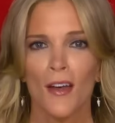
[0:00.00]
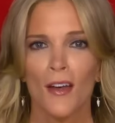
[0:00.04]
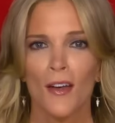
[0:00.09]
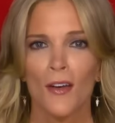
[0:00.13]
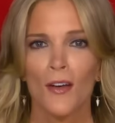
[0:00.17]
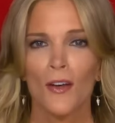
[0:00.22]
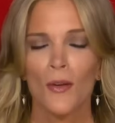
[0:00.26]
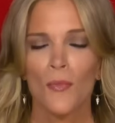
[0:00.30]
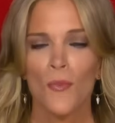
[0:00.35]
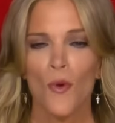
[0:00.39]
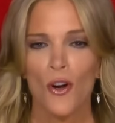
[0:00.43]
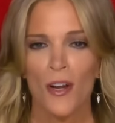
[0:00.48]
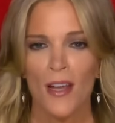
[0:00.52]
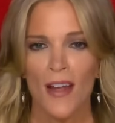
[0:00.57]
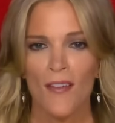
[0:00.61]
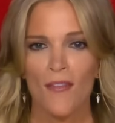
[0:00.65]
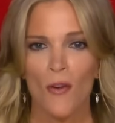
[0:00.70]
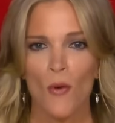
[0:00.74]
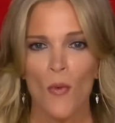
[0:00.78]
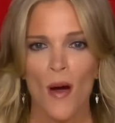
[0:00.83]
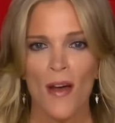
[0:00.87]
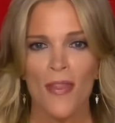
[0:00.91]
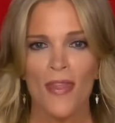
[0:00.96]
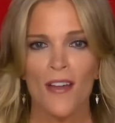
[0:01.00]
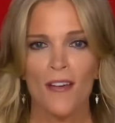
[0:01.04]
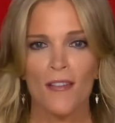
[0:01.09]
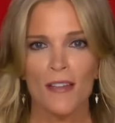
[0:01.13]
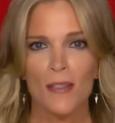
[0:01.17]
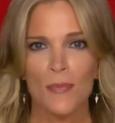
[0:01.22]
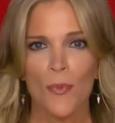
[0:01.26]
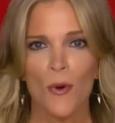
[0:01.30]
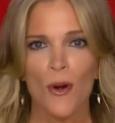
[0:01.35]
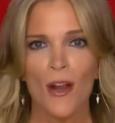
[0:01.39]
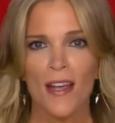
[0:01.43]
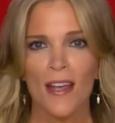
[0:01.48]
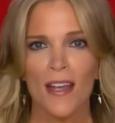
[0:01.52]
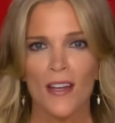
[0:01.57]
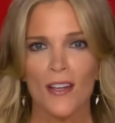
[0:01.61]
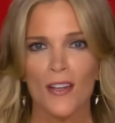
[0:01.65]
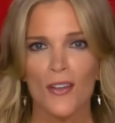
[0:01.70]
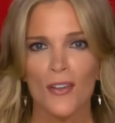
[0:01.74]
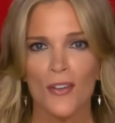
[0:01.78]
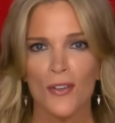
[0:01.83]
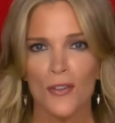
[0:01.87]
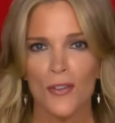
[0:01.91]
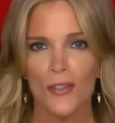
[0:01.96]
Good morning, everyone. There is breaking
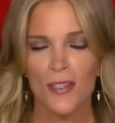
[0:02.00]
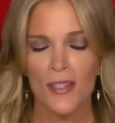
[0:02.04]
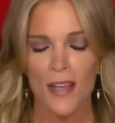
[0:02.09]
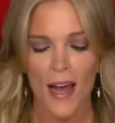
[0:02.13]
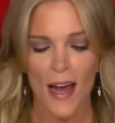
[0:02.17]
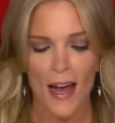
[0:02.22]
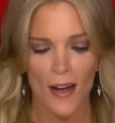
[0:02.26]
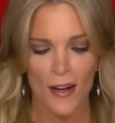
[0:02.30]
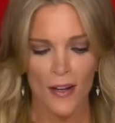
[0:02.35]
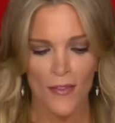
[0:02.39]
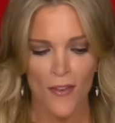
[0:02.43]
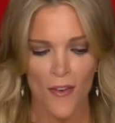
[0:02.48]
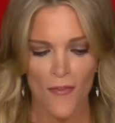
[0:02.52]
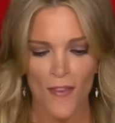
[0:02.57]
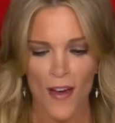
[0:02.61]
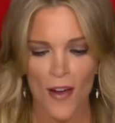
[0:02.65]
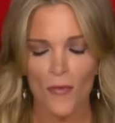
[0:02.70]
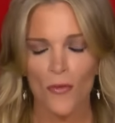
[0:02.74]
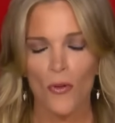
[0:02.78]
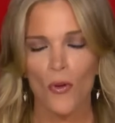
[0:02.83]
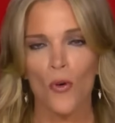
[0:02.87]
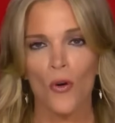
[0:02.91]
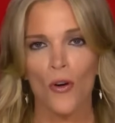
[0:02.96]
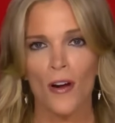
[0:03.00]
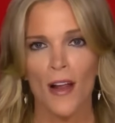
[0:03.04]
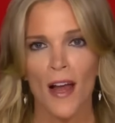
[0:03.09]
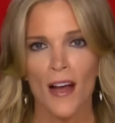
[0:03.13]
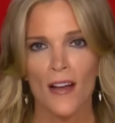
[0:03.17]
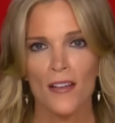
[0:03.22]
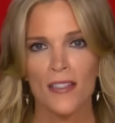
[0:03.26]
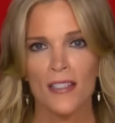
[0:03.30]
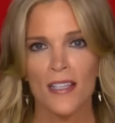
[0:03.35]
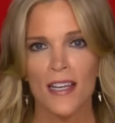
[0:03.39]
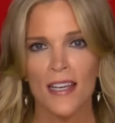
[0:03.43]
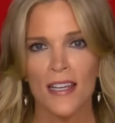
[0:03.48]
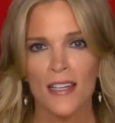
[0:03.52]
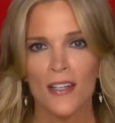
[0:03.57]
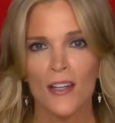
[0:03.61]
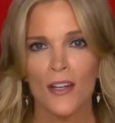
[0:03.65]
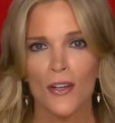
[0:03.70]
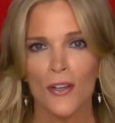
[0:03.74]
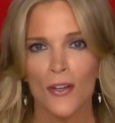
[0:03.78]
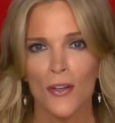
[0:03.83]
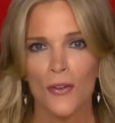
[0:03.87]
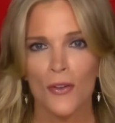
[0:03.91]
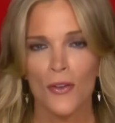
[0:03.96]
news out of a federal courthouse
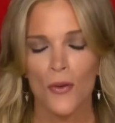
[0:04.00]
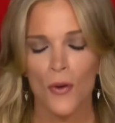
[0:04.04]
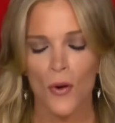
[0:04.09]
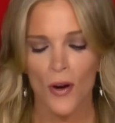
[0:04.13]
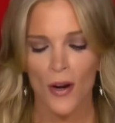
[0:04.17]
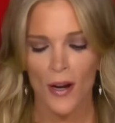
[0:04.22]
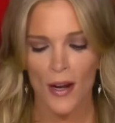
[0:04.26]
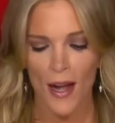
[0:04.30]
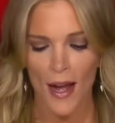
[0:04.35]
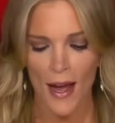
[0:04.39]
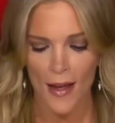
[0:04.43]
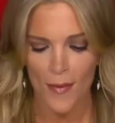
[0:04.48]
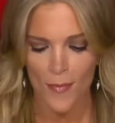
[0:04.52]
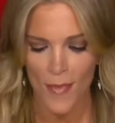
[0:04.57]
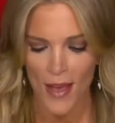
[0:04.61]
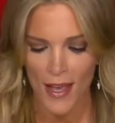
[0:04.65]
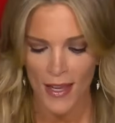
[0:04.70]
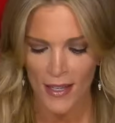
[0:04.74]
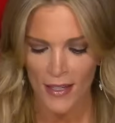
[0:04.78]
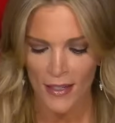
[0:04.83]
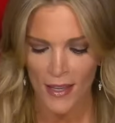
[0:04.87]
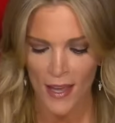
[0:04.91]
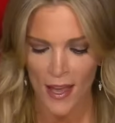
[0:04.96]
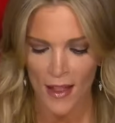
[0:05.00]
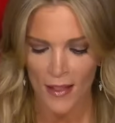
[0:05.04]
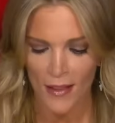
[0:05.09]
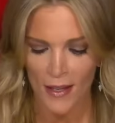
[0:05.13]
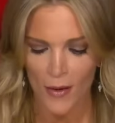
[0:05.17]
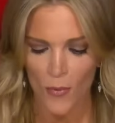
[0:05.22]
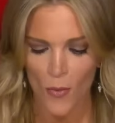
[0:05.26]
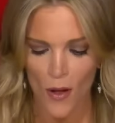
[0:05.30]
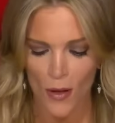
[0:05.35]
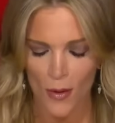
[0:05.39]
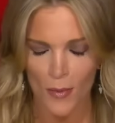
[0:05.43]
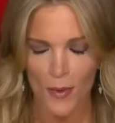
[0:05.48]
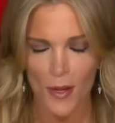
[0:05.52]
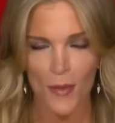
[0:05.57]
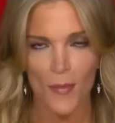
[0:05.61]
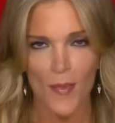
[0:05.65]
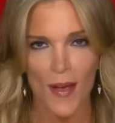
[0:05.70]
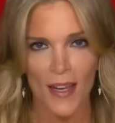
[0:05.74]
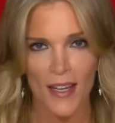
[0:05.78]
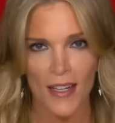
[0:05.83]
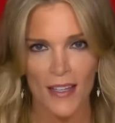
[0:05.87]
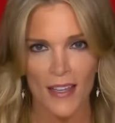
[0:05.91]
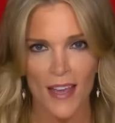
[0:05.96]
in New York. I'm Megyn Kelly. Welcome to the
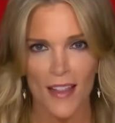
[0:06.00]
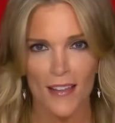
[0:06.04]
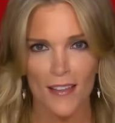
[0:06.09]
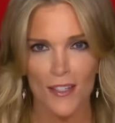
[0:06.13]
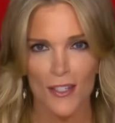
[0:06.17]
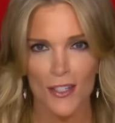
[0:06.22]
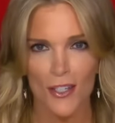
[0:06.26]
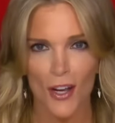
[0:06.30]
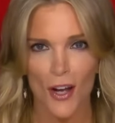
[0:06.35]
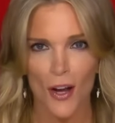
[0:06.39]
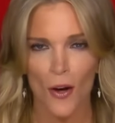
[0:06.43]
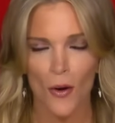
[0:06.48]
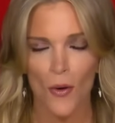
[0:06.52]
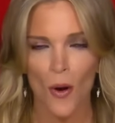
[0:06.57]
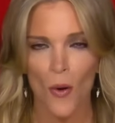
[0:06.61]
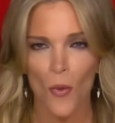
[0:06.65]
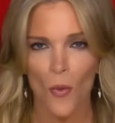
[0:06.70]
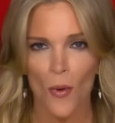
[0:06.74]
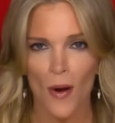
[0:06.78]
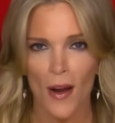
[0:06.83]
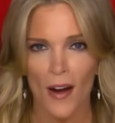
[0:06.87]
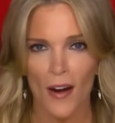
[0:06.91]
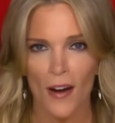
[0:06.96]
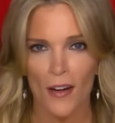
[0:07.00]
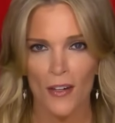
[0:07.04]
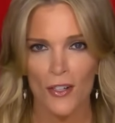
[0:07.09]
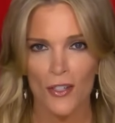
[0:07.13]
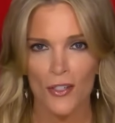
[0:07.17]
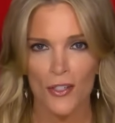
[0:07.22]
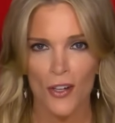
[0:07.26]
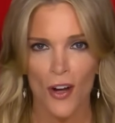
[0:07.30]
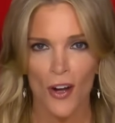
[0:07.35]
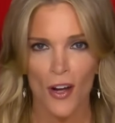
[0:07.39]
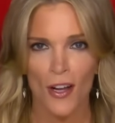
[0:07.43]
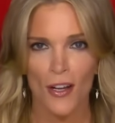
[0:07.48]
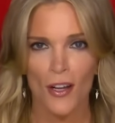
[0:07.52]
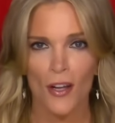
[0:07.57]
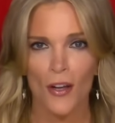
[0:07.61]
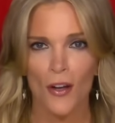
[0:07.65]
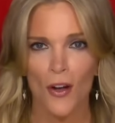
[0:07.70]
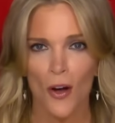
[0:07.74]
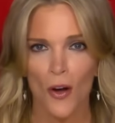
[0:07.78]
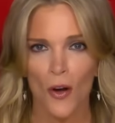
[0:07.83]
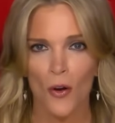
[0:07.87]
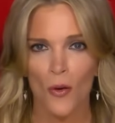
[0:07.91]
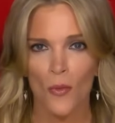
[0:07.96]
Megyn Kelly Show, where Sean
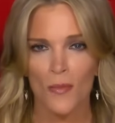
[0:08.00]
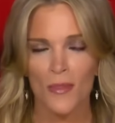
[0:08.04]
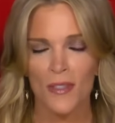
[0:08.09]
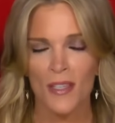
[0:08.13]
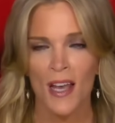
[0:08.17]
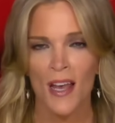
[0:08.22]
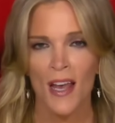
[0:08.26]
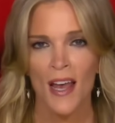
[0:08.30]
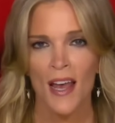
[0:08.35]
Combs